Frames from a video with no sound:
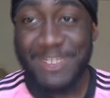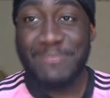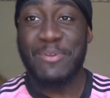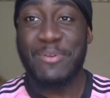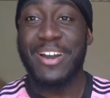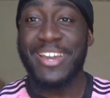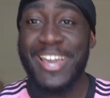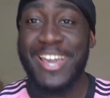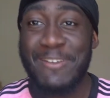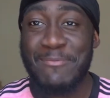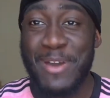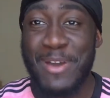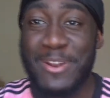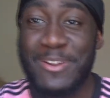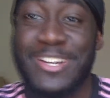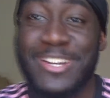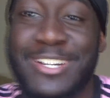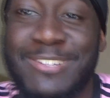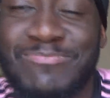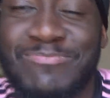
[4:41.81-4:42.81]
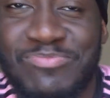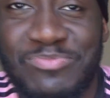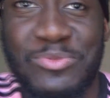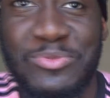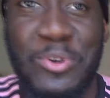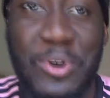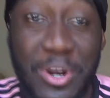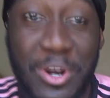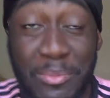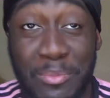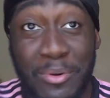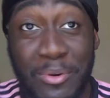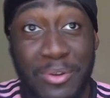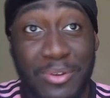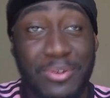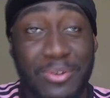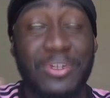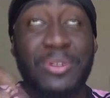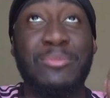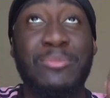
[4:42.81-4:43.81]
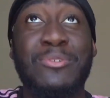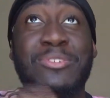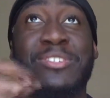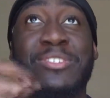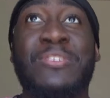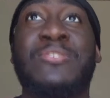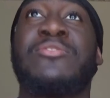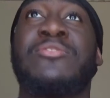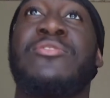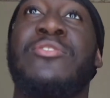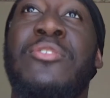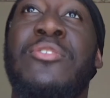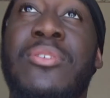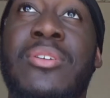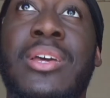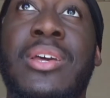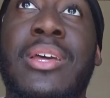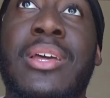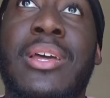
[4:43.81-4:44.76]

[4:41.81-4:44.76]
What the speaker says: But yeah, man, on a more serious note,